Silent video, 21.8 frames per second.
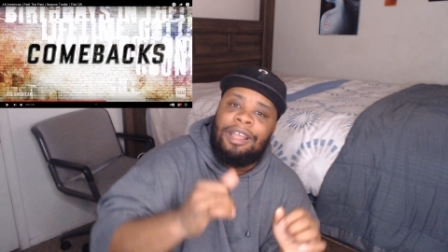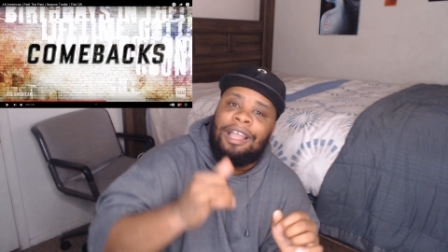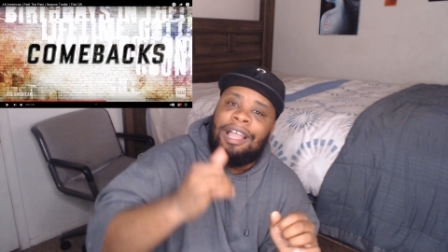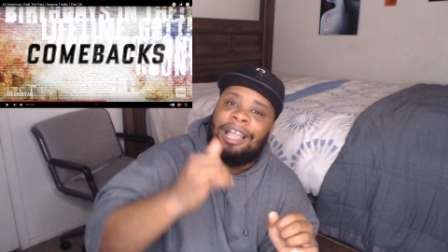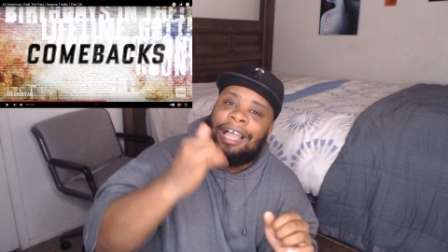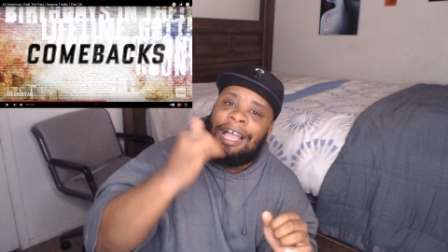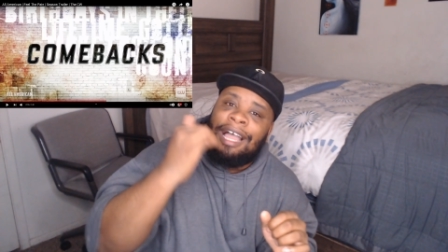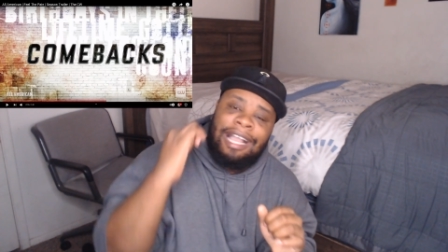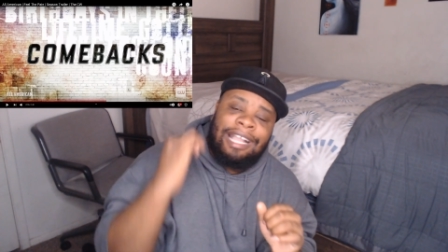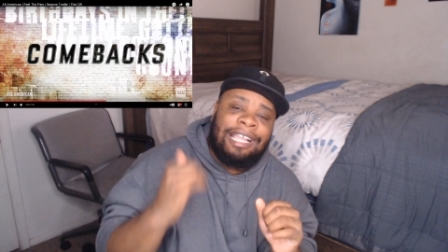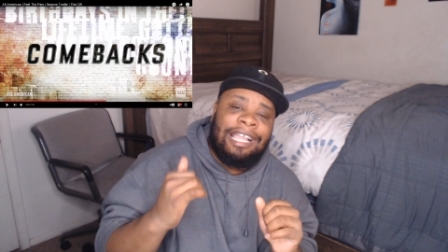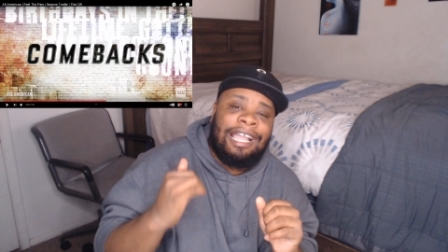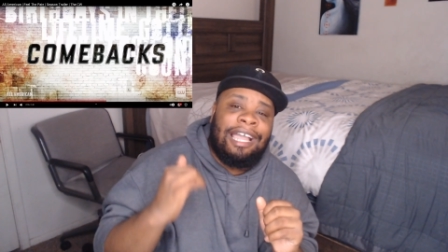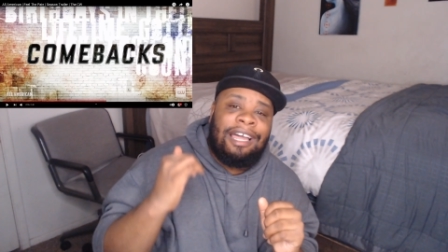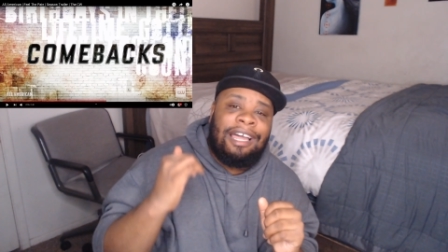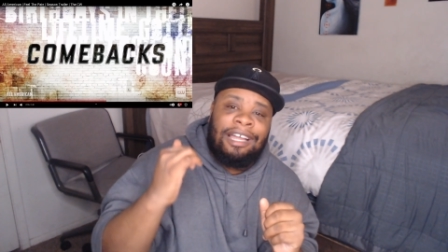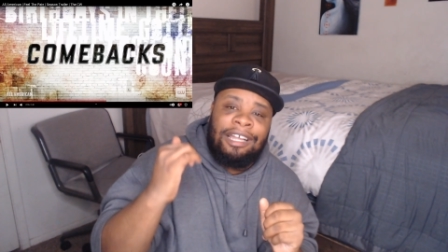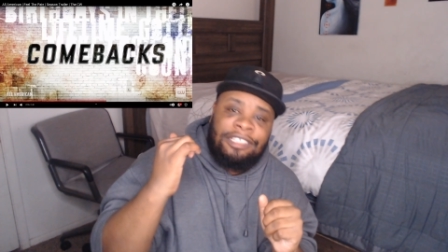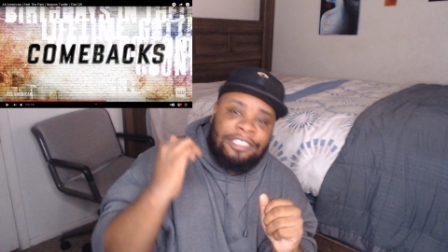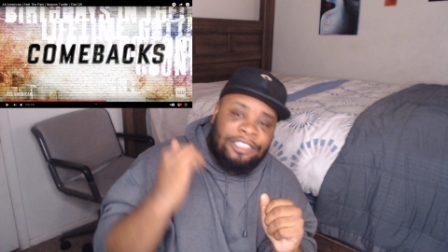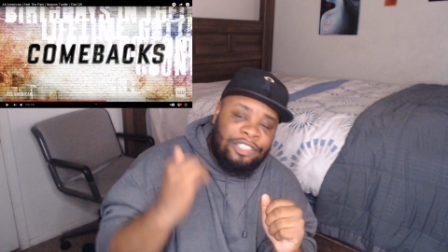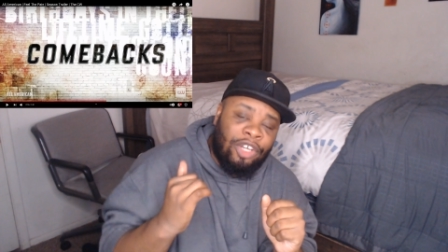I got a
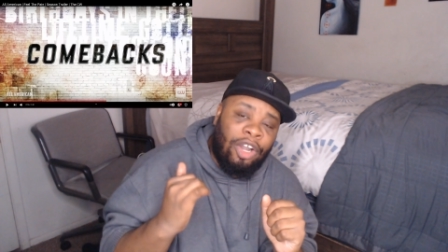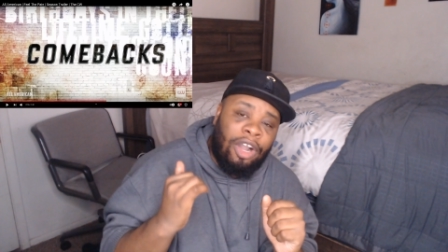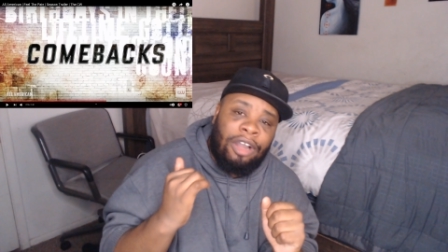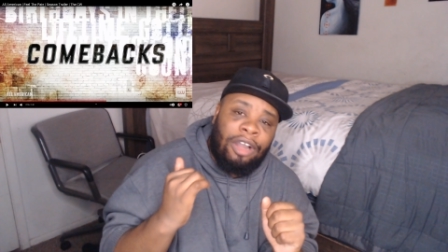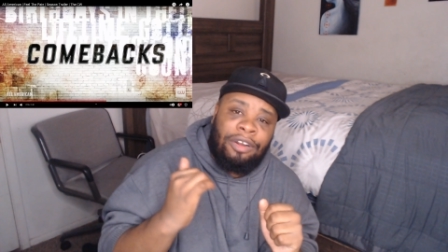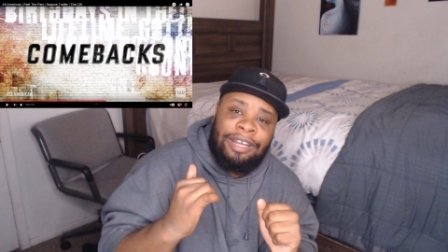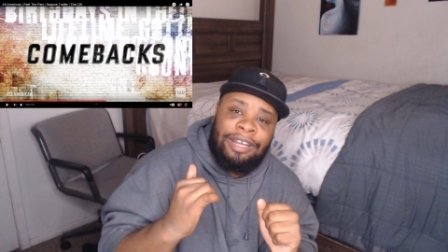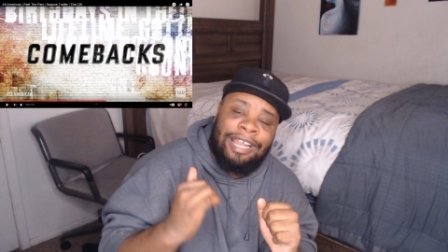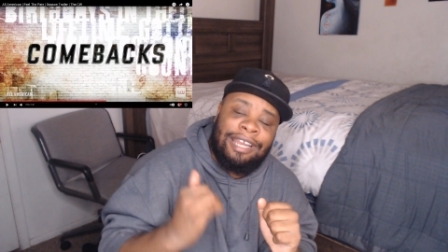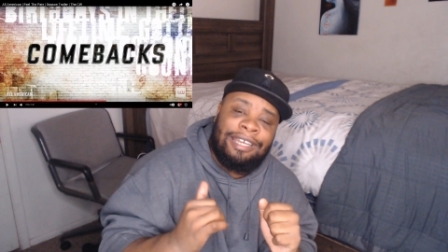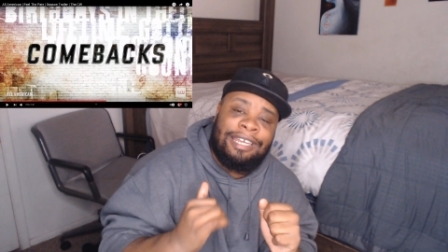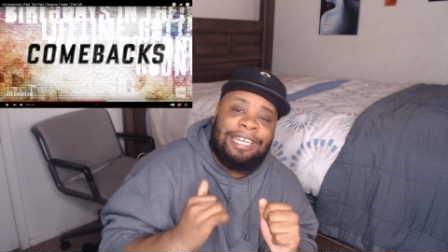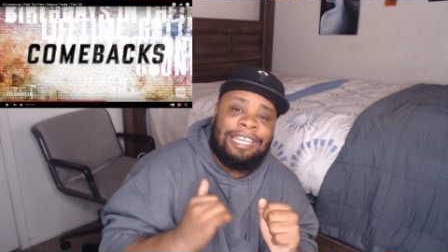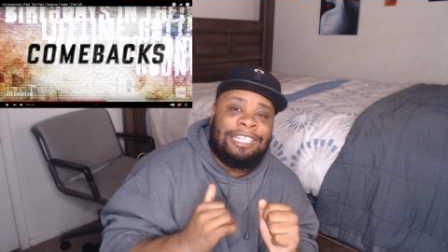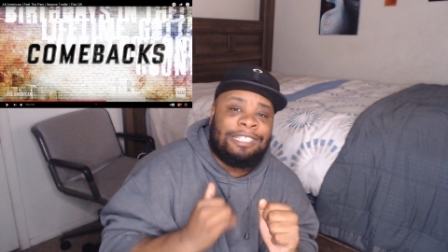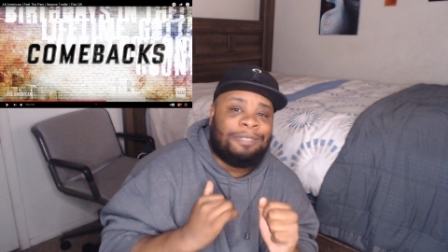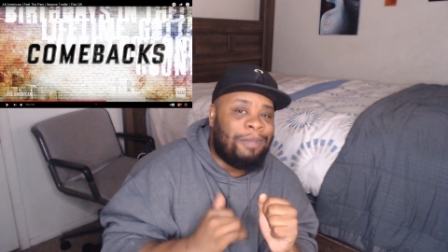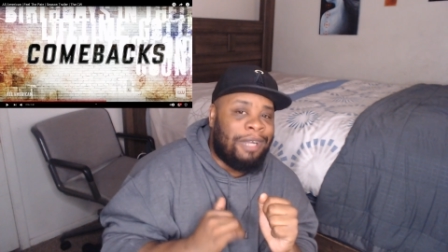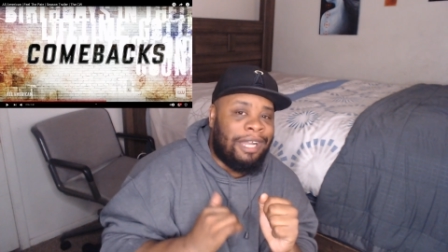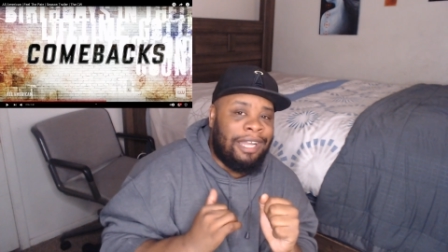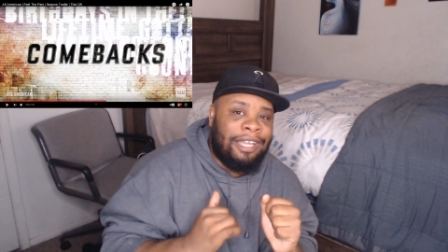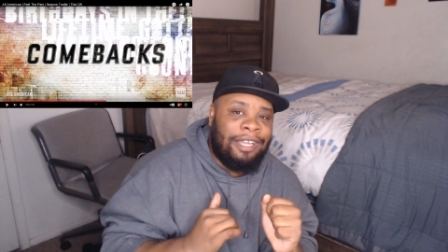daughter that needs
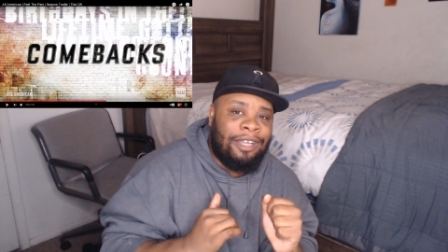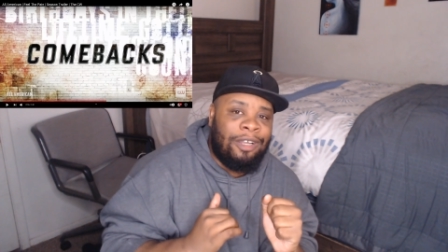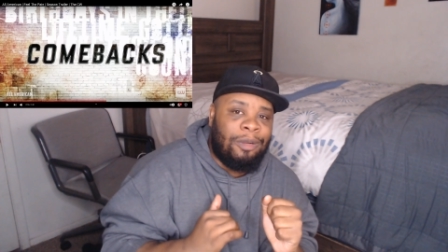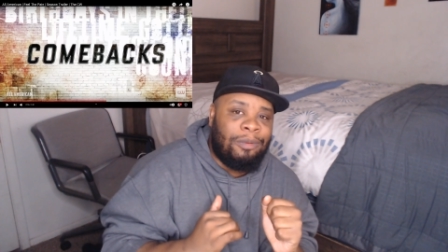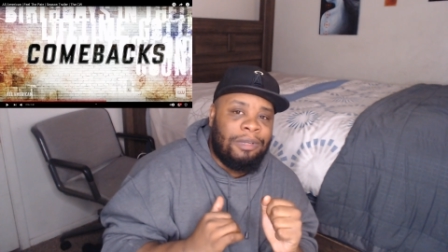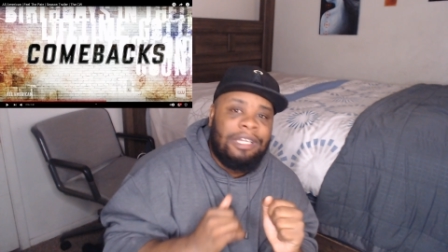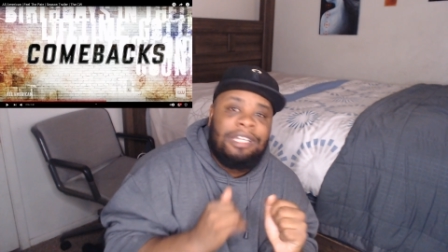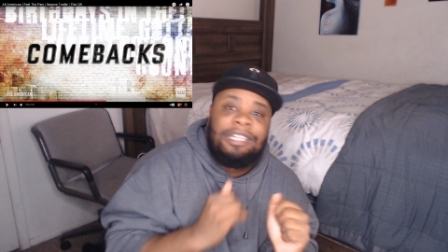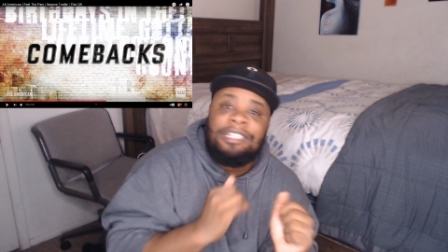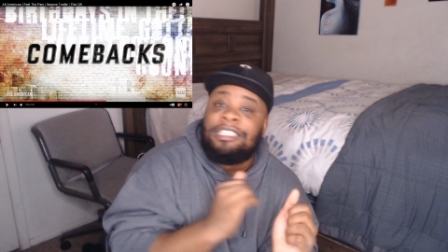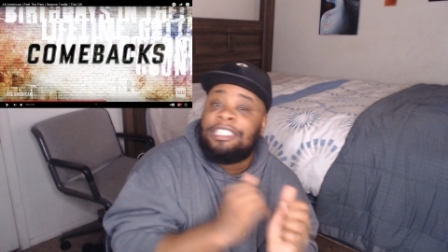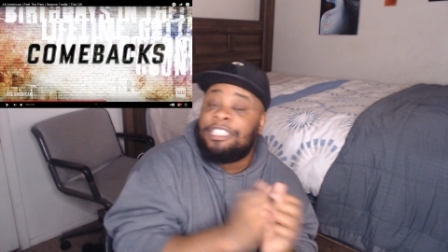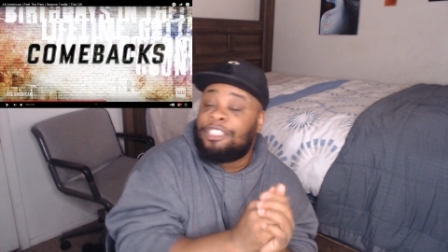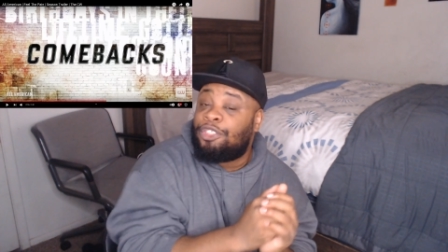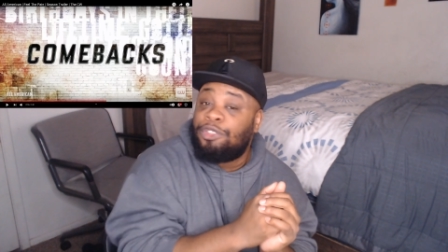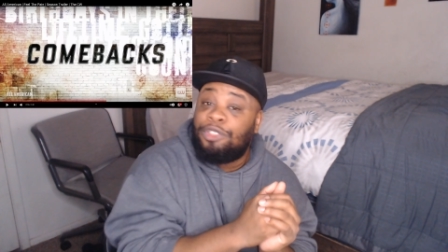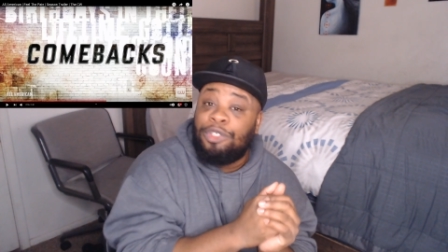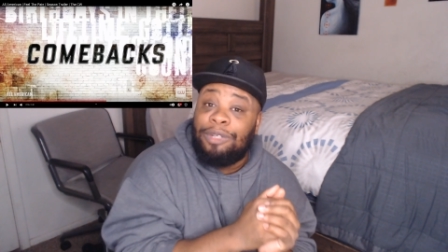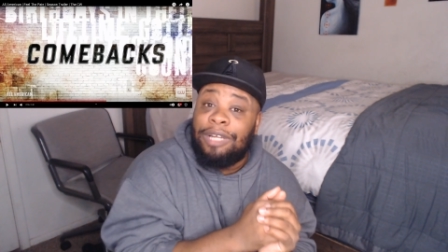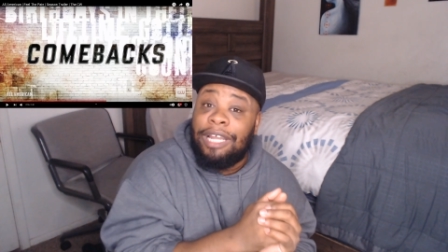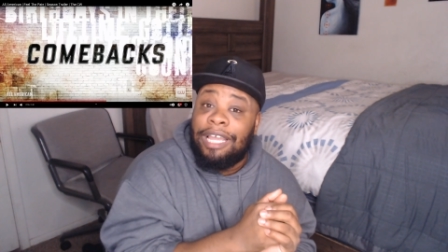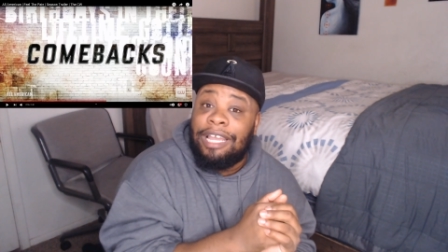my help. Did you
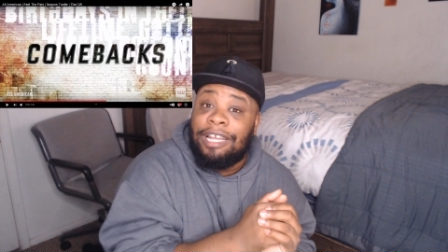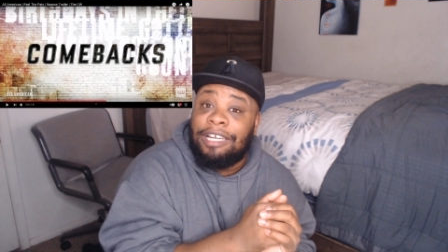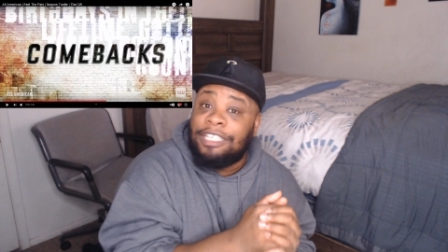do that?